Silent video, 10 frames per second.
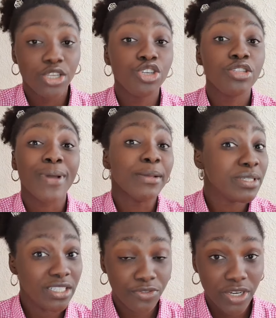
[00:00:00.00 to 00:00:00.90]
It might be
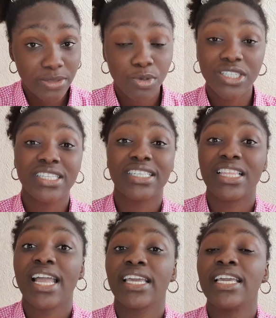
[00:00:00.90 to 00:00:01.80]
different, but this is
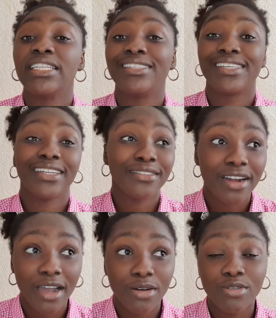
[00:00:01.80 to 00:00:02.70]
like a
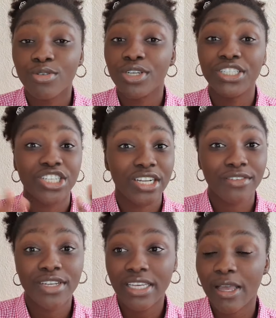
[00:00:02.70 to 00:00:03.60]
general or a
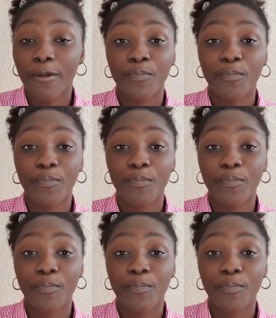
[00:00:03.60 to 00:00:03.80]
generic